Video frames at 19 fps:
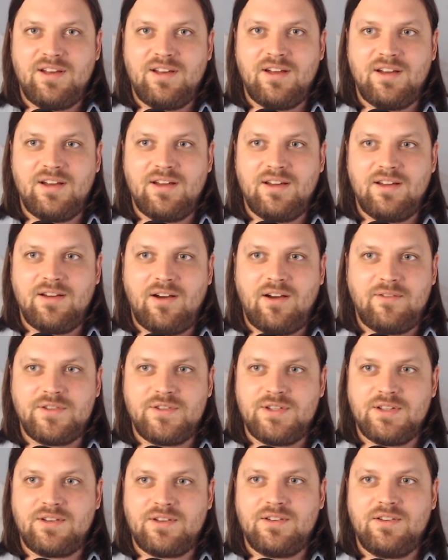
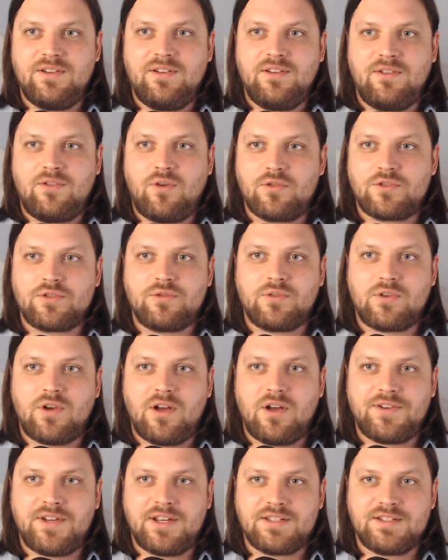Obviously, cultural
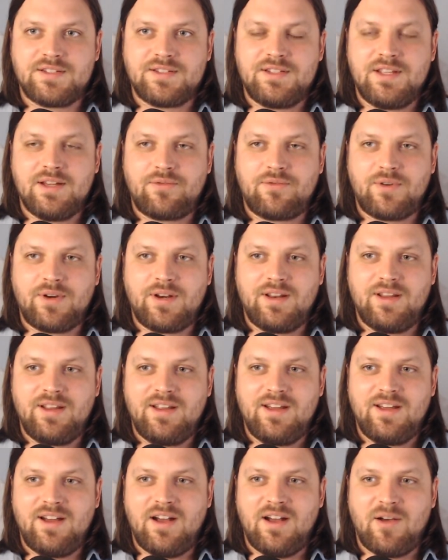context is different,
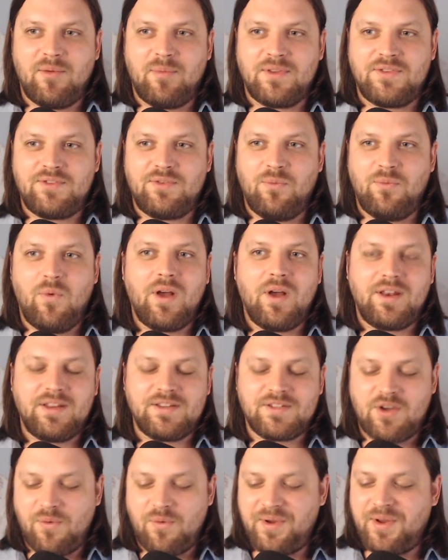but to what
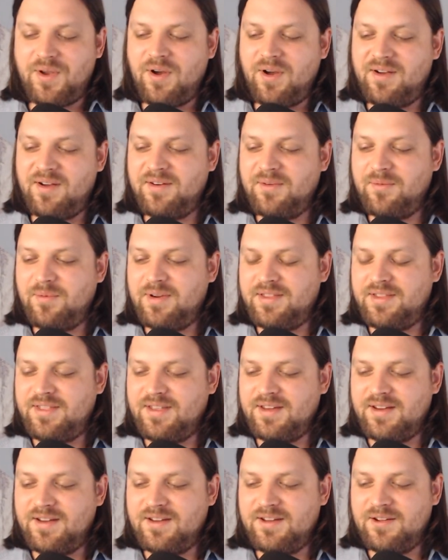is going on
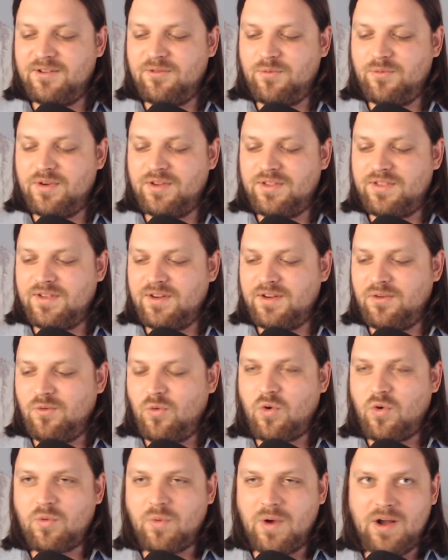with
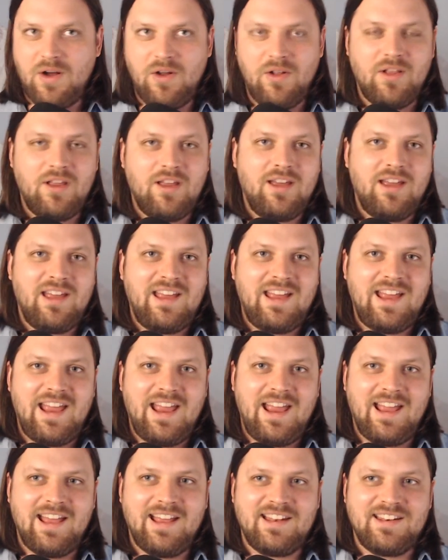Orwell
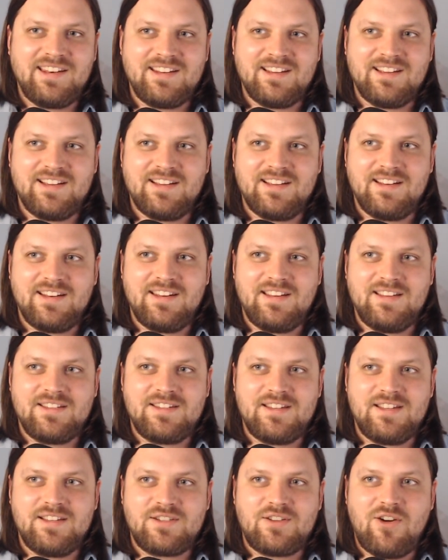and
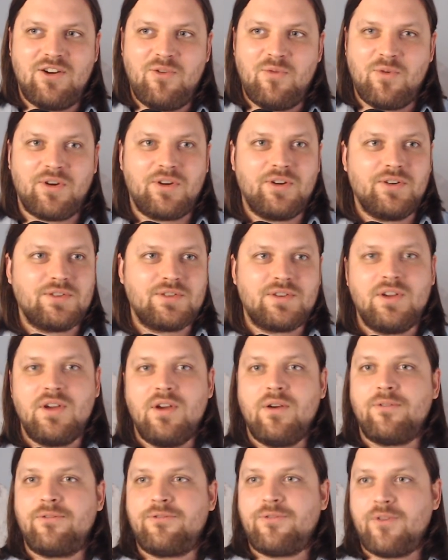his coworkers,
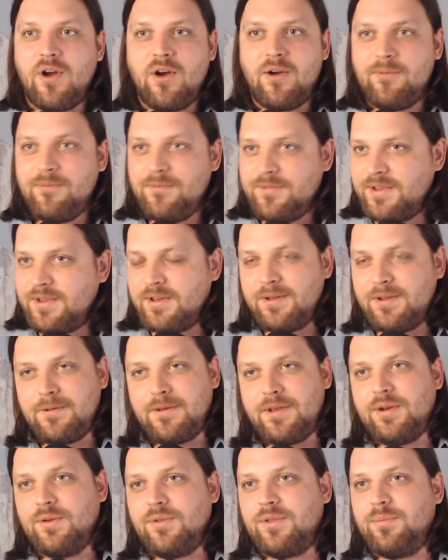from
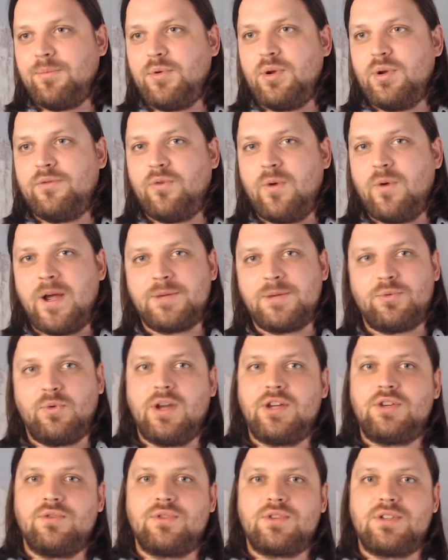the beautiful
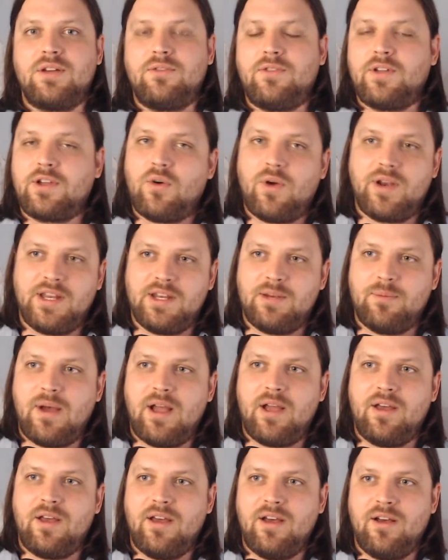aspirational stuff like, oh, I need to
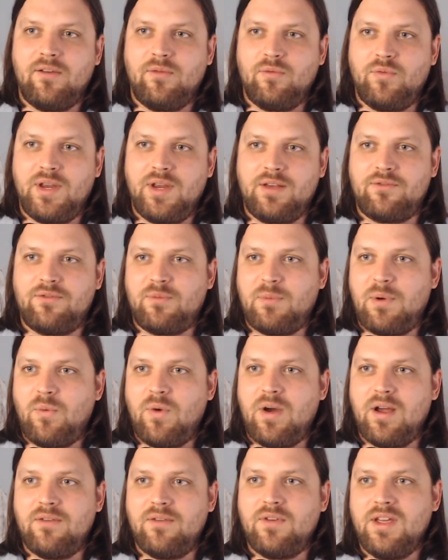buy a ring for my
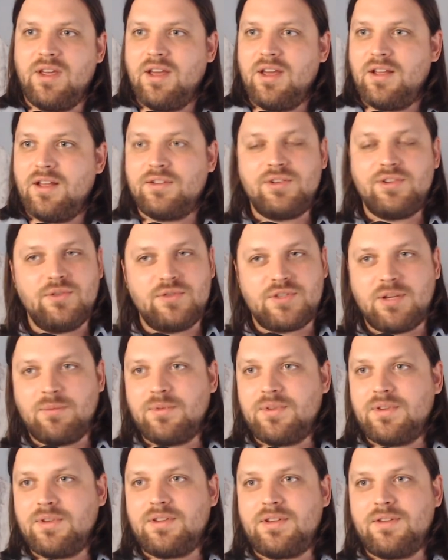wife, to
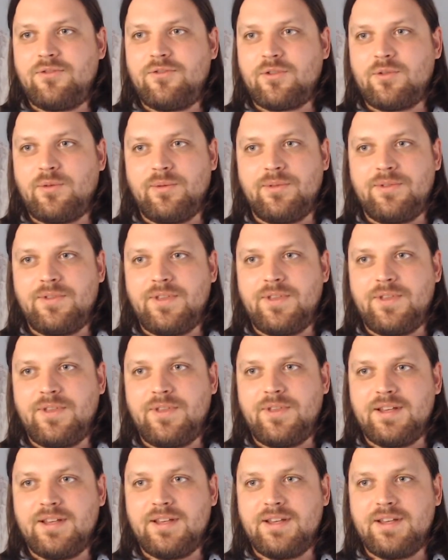some of the difficult
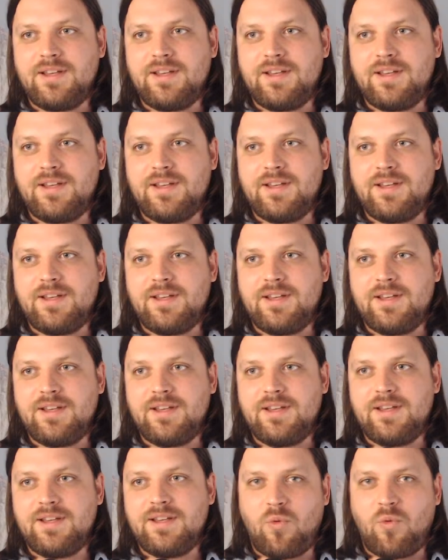things that come with being
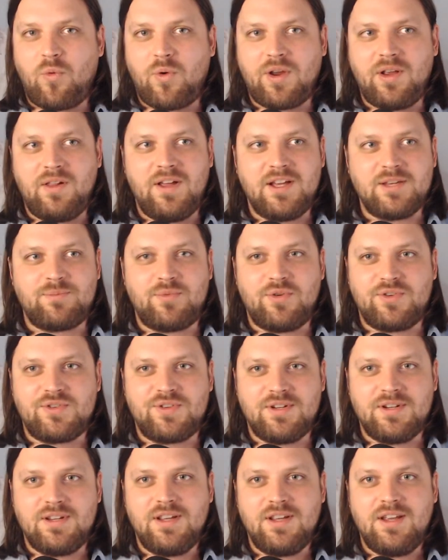a poor working class
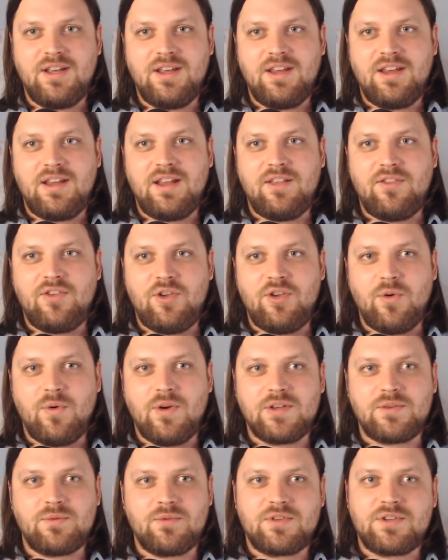person in the
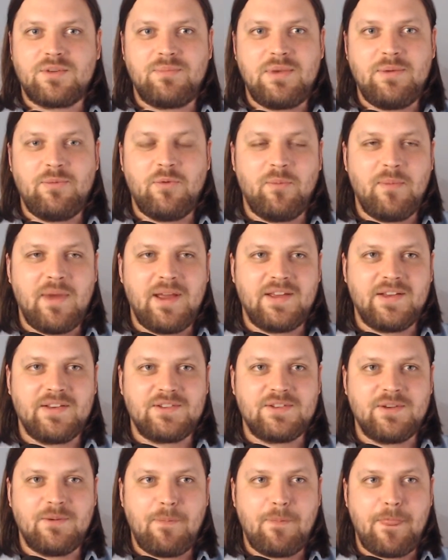U.S., where some people making
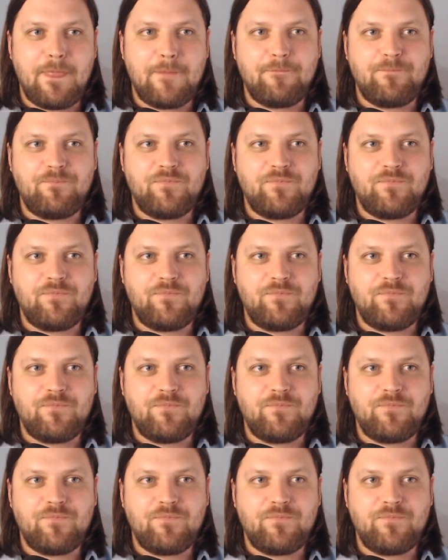some